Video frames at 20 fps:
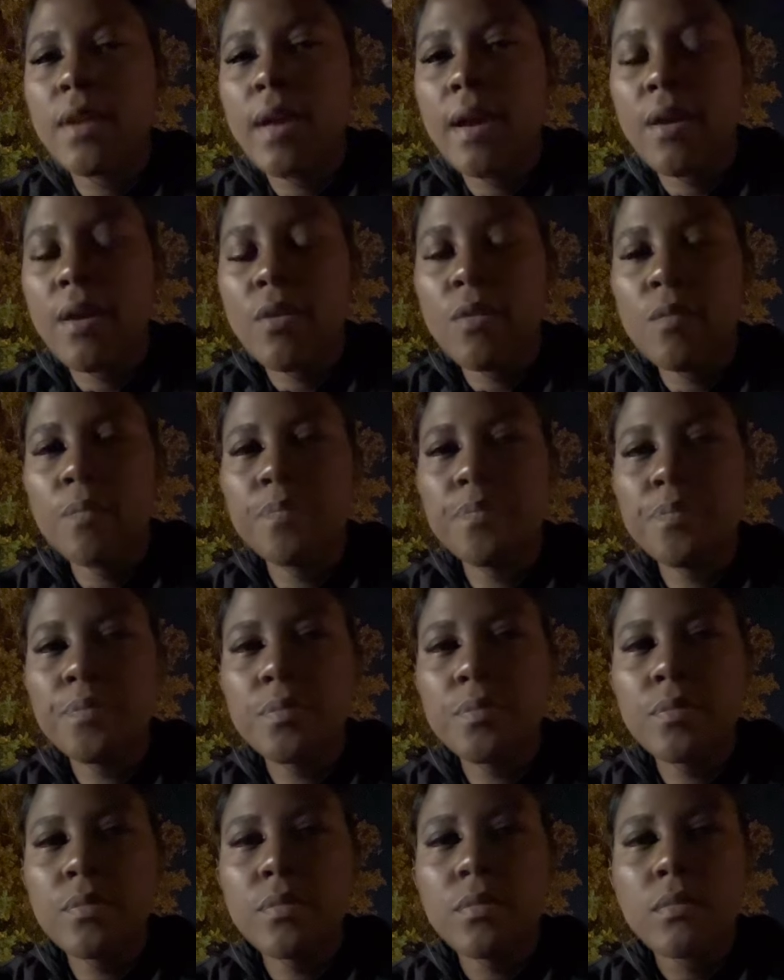out
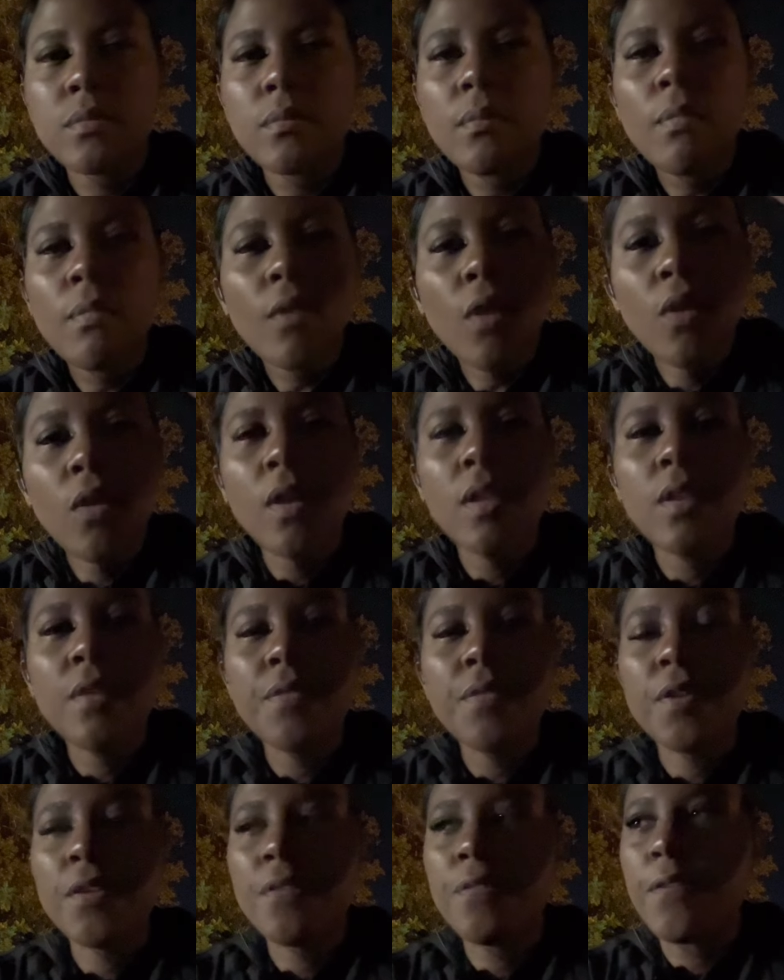all of
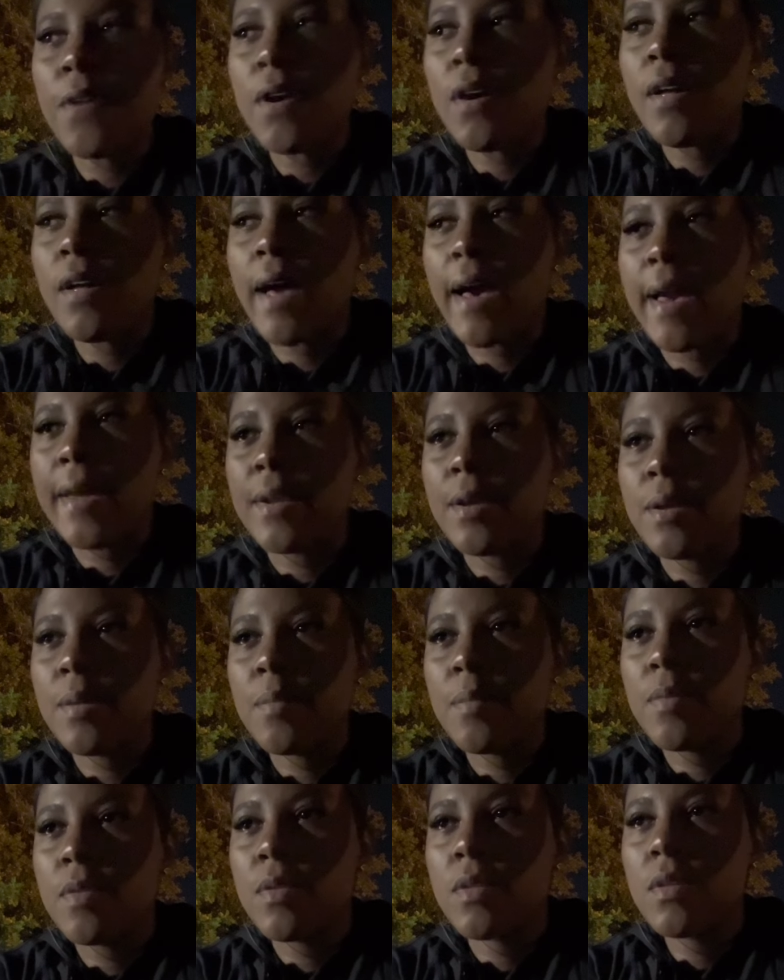their fall
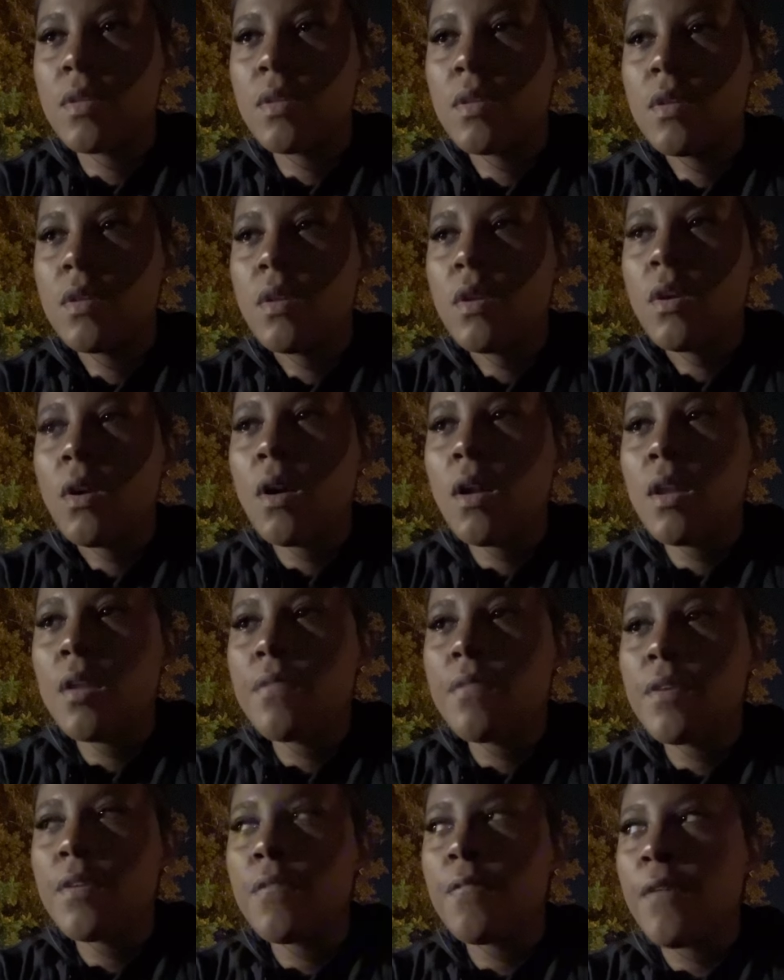items, all of
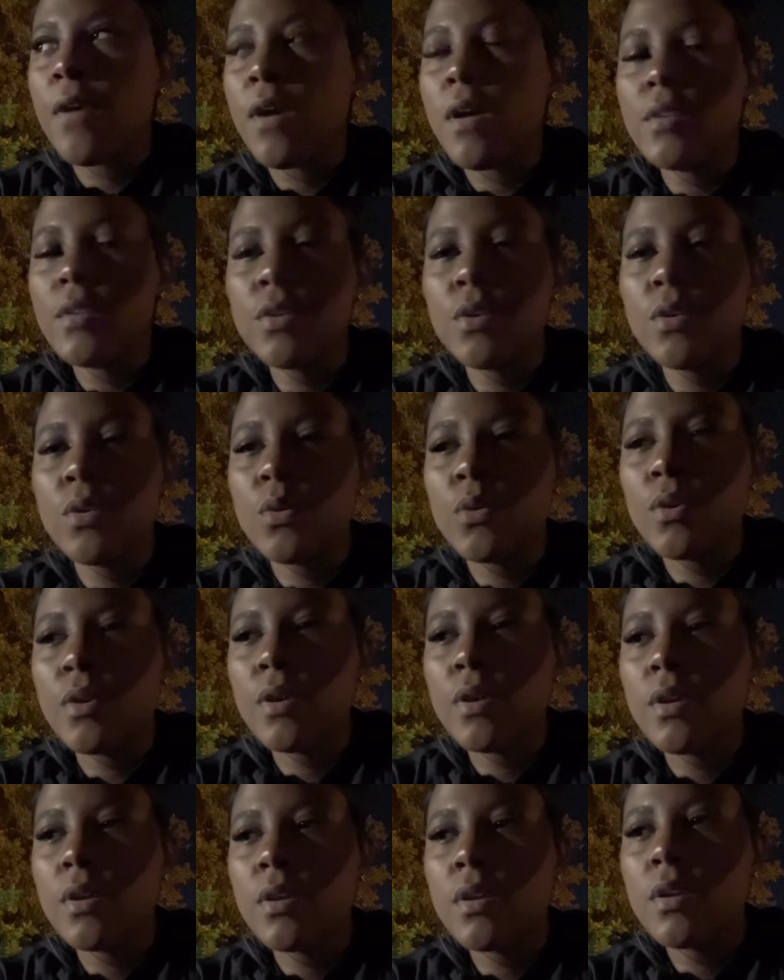their fall
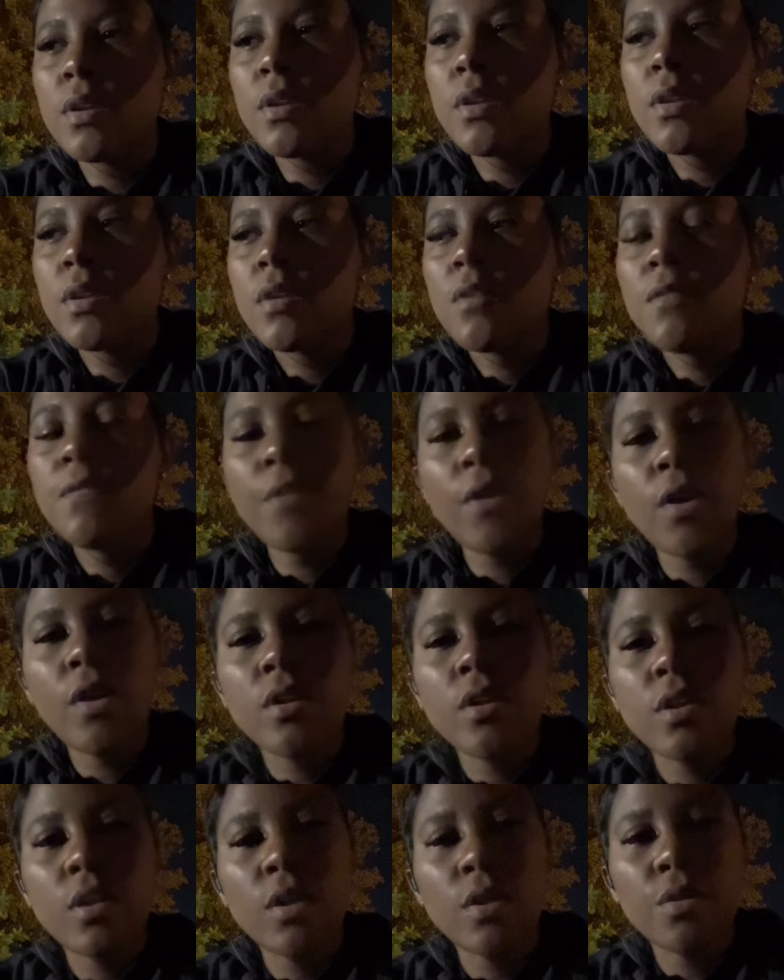decor, fall
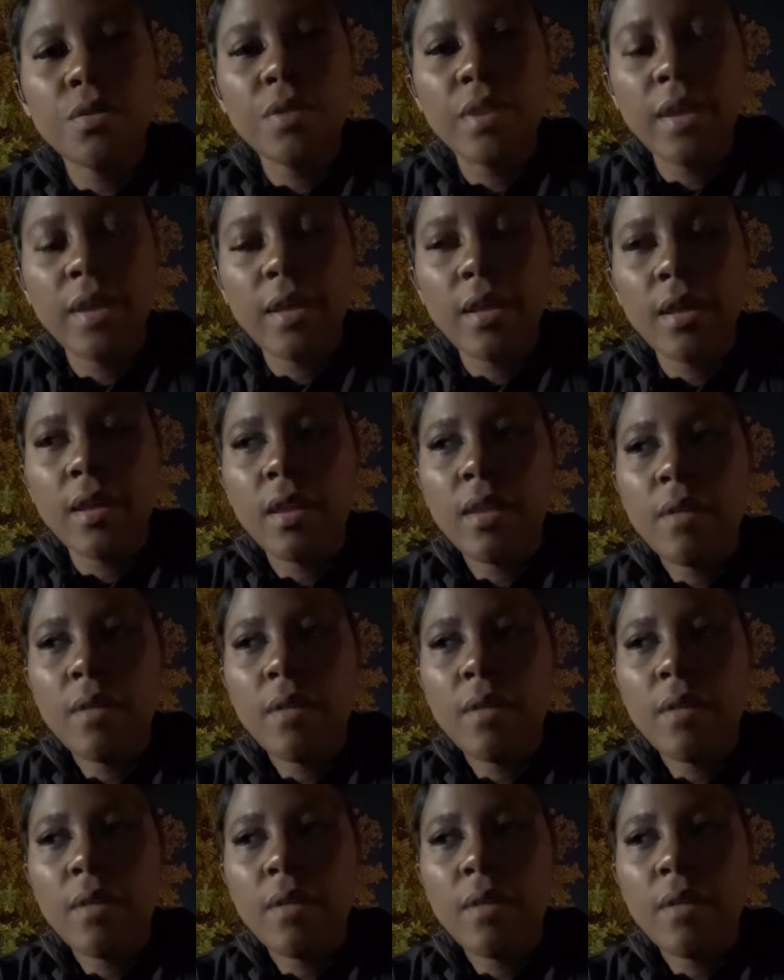clothing.